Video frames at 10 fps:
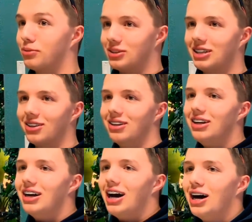Brazil.
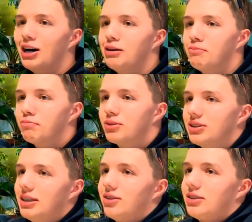
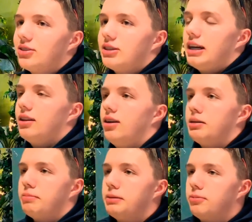Brazil. There's a
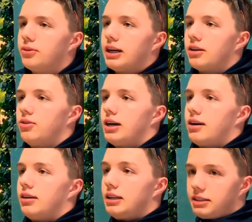lot of people that go
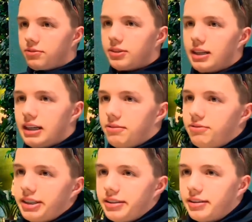down a different line of
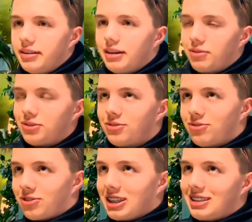faith. I
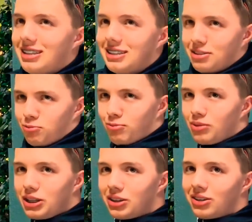forget. It's a
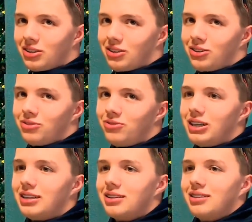weirder
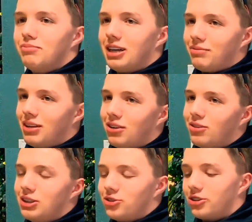faith, but I'm not
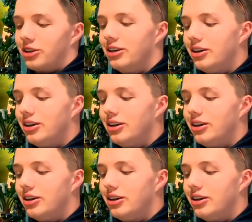quite sure.